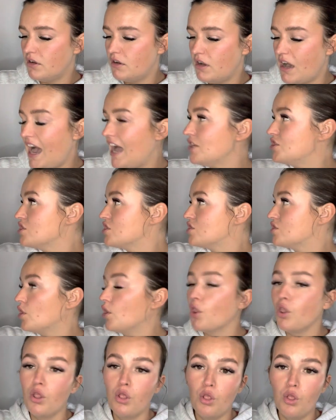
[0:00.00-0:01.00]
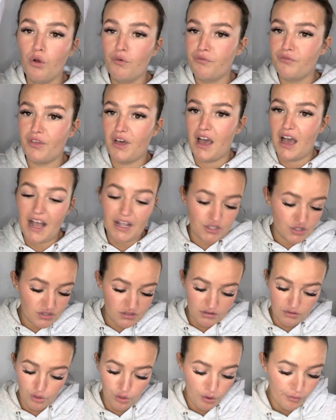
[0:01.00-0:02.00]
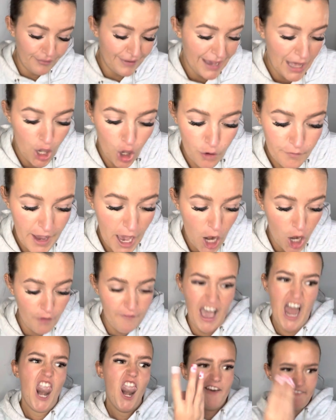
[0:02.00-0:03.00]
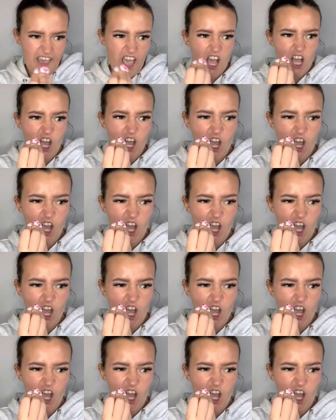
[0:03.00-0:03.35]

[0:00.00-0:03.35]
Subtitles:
I just love that. I just love it. I love it. I love it. I love it.